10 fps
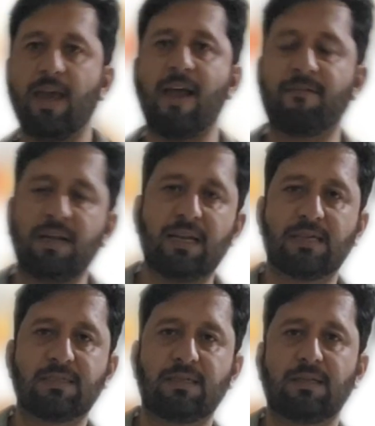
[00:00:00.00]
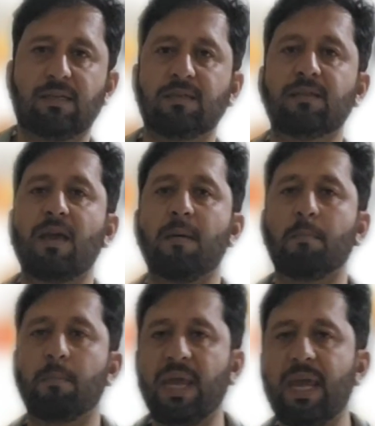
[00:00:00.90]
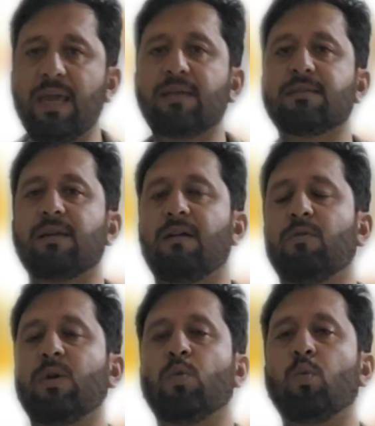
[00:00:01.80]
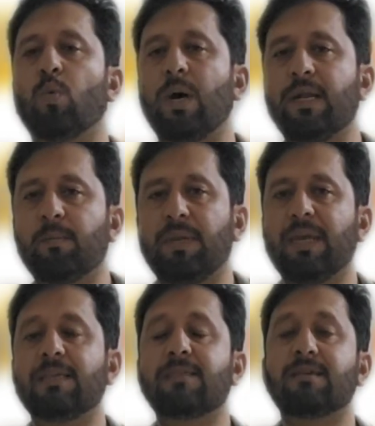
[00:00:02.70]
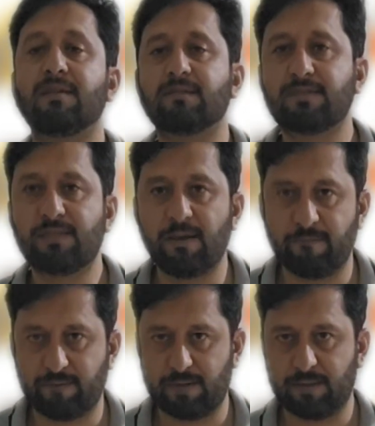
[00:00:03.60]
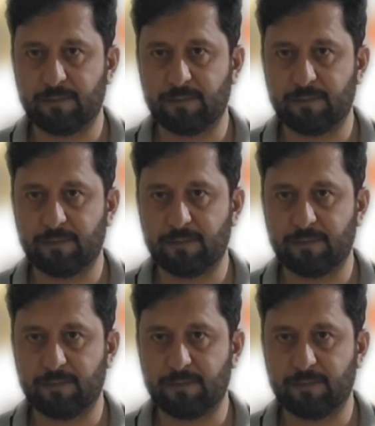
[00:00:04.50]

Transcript: Every lesson learned makes our workplace safer.